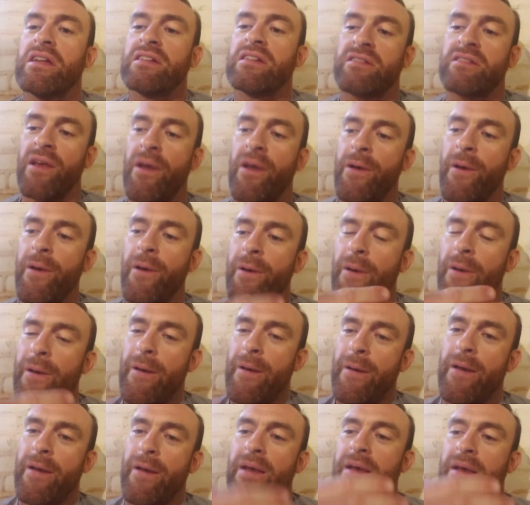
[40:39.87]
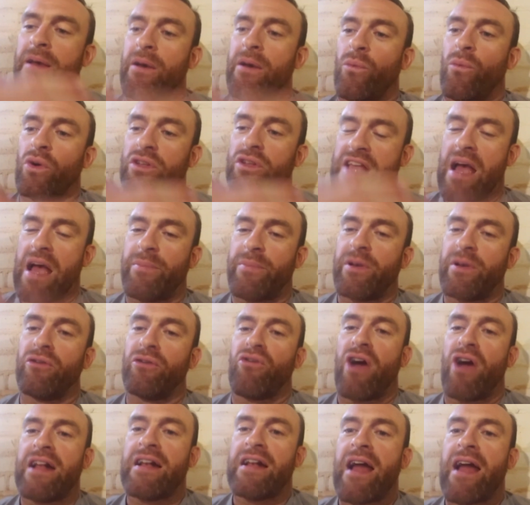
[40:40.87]
is what's happening
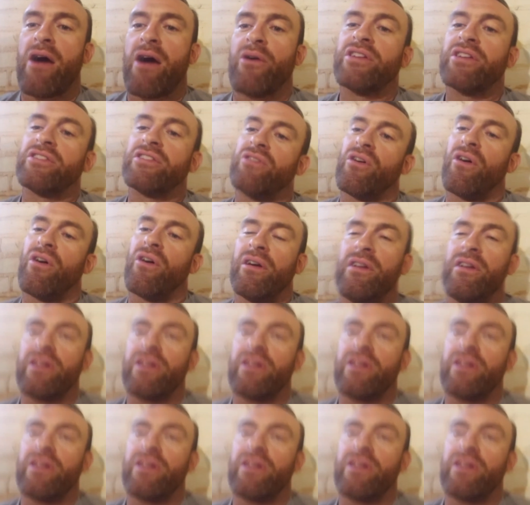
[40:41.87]
right now. It's not